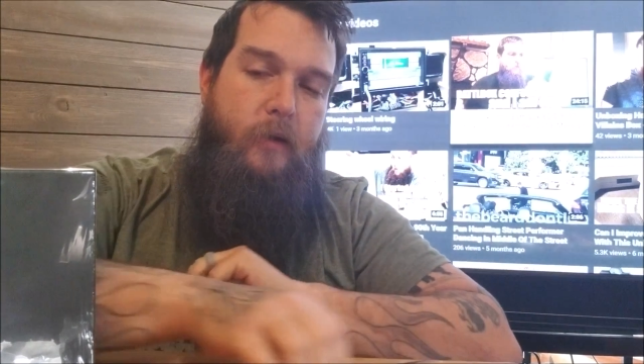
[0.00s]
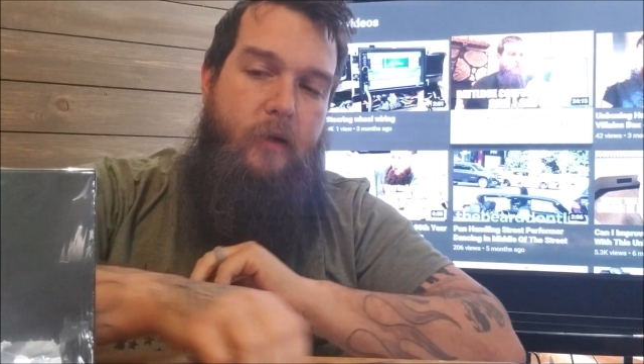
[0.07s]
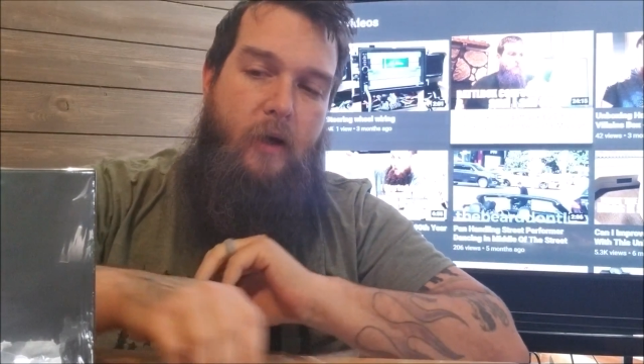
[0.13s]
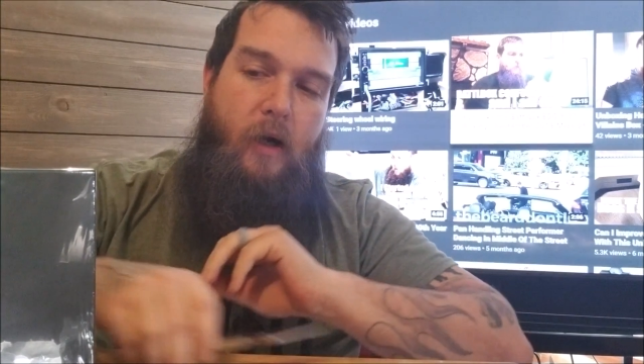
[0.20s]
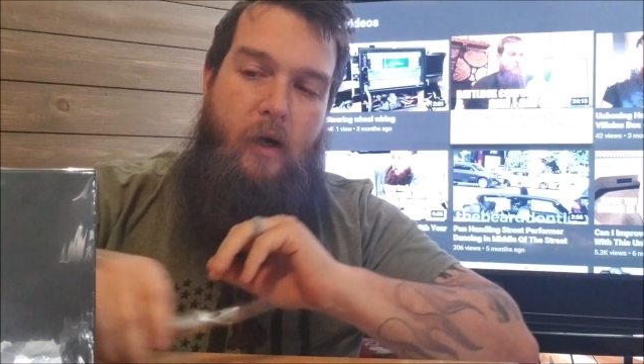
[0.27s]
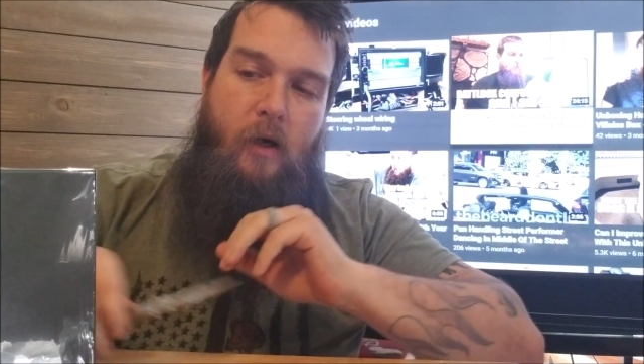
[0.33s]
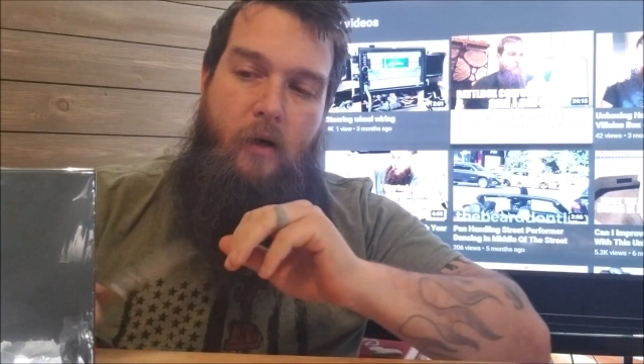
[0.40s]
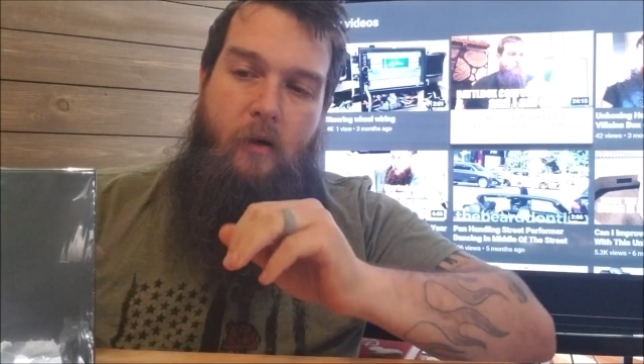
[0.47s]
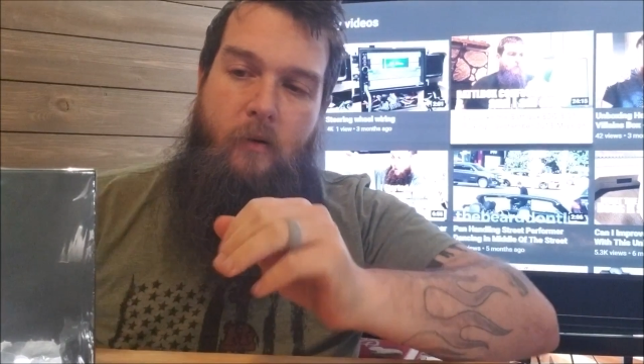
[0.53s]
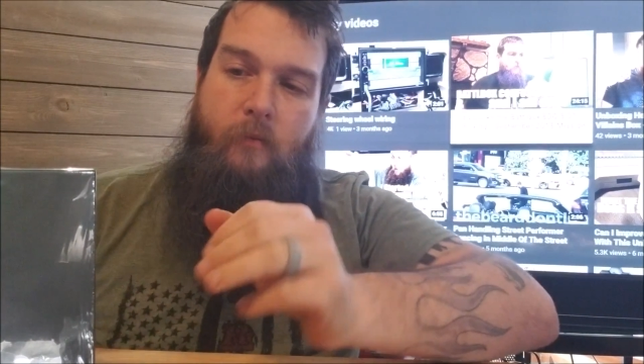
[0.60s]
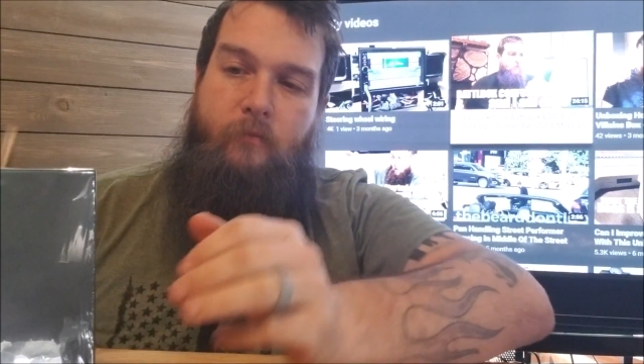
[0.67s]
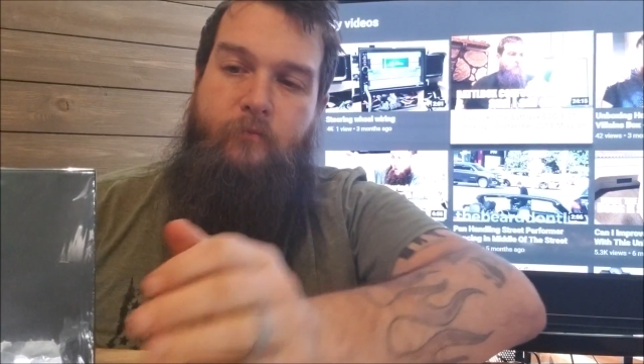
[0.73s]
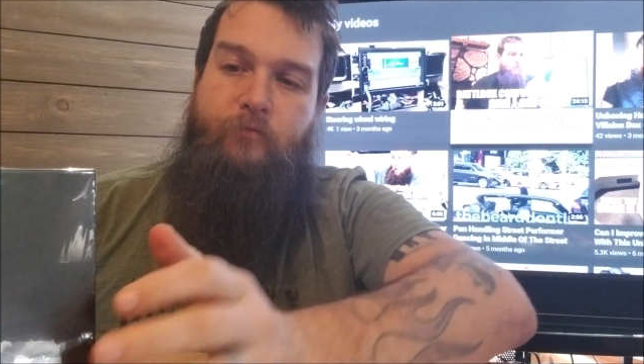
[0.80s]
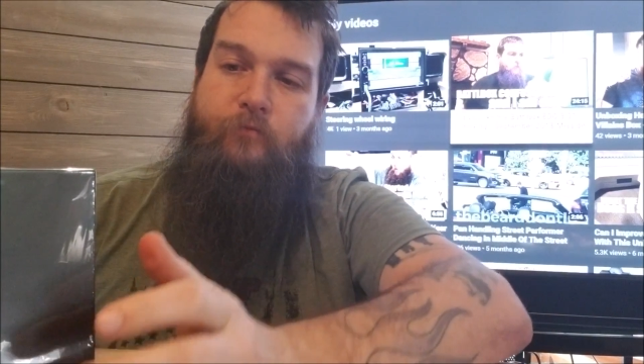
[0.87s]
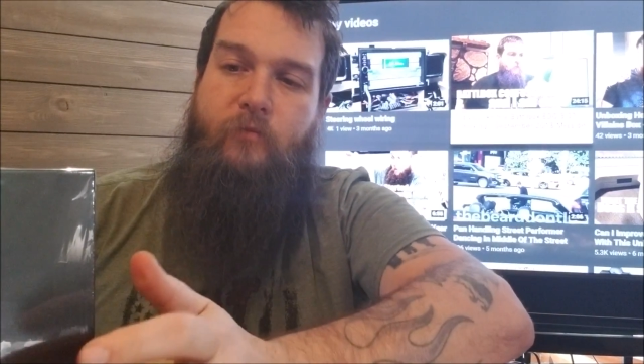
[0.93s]

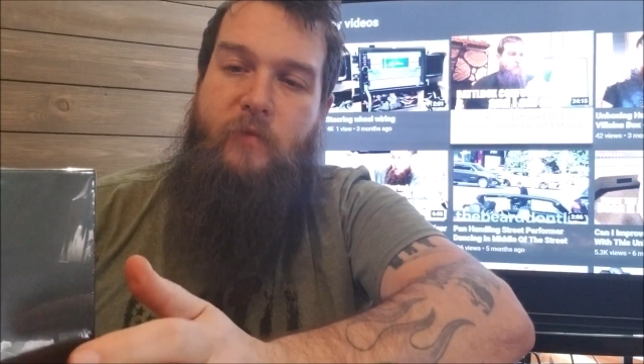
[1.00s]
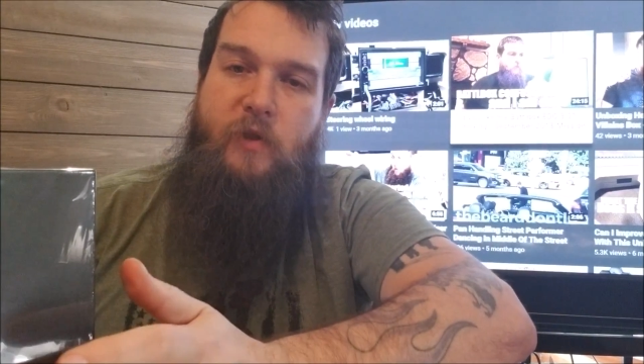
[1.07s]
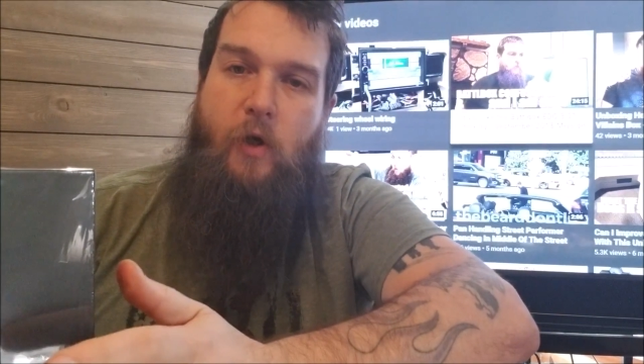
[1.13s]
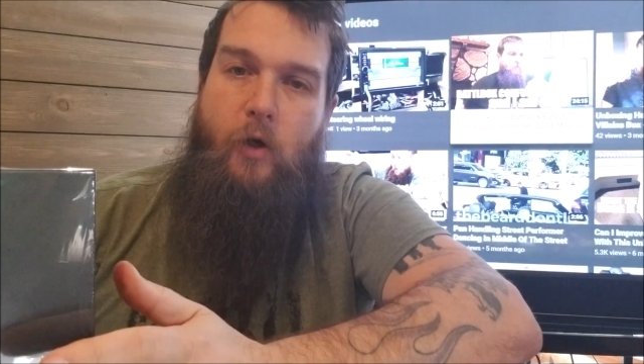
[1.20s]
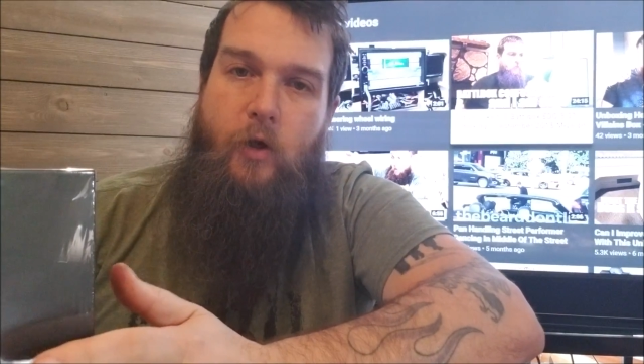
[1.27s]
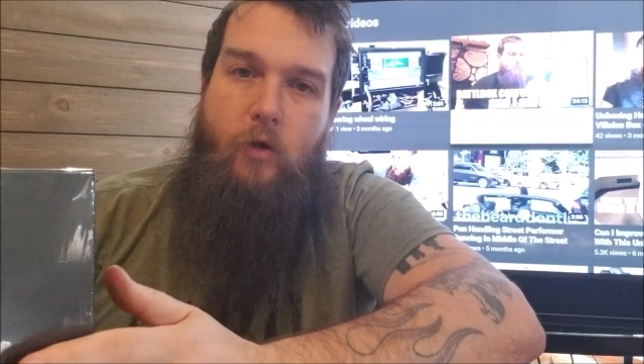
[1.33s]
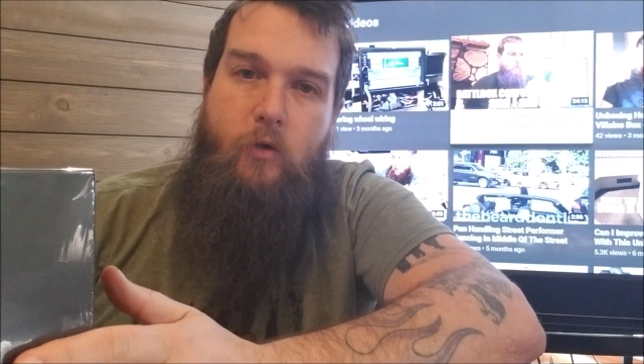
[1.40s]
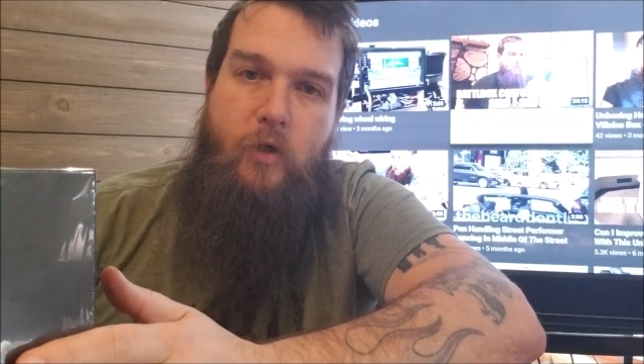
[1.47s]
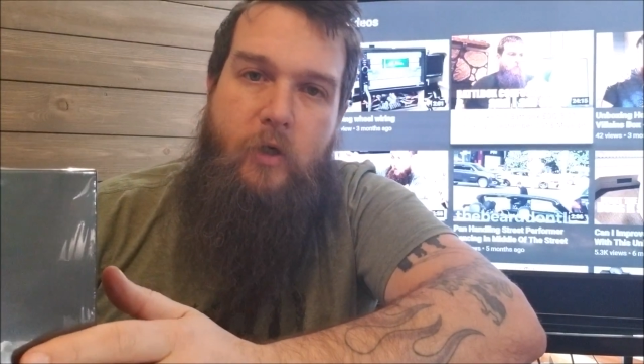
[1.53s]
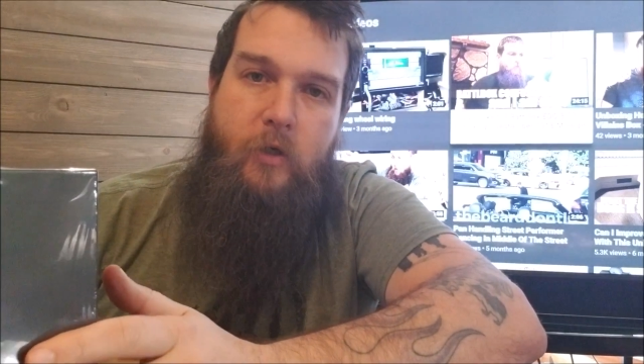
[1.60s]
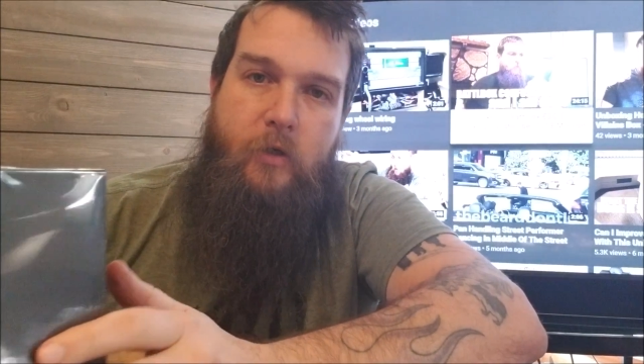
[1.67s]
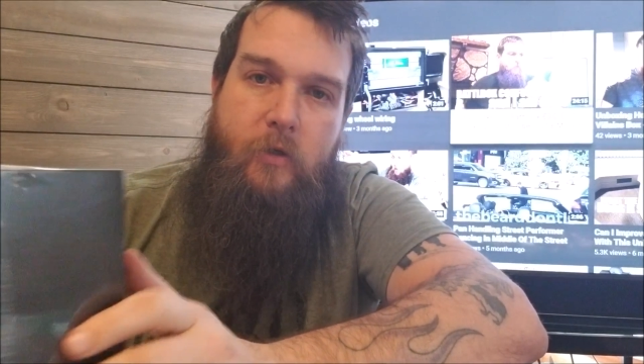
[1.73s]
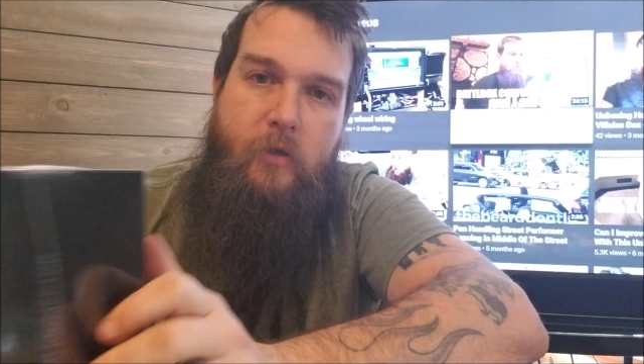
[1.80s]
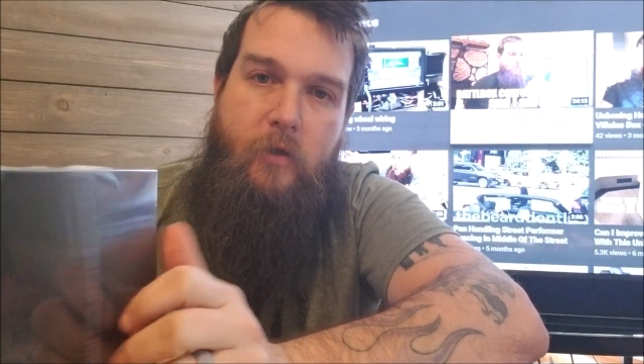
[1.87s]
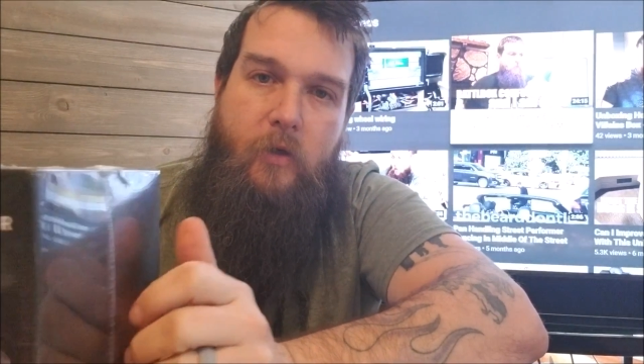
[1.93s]
so you
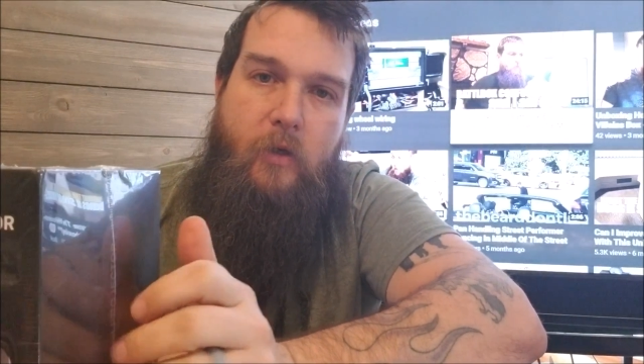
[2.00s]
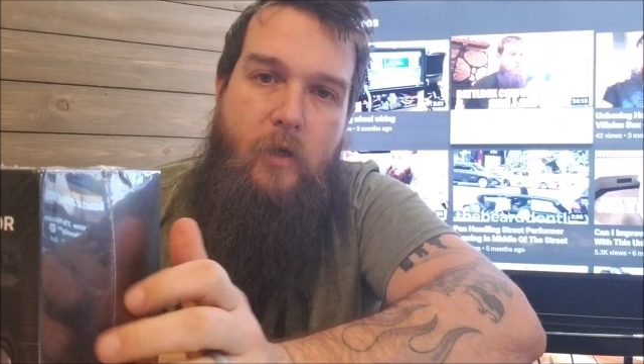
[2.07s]
could